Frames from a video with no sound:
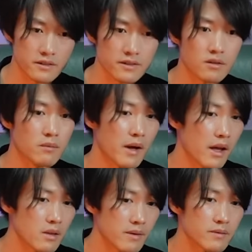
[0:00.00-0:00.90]
of
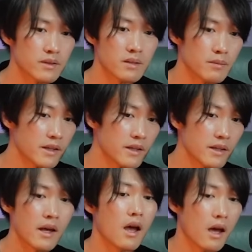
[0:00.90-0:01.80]
Elbaf deeply
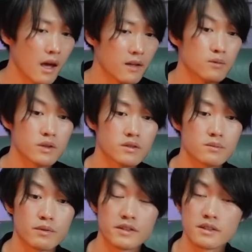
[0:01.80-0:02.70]
and wants to
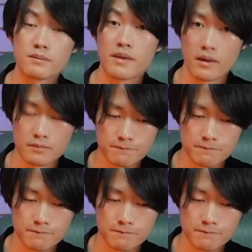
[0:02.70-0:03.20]
preserve them.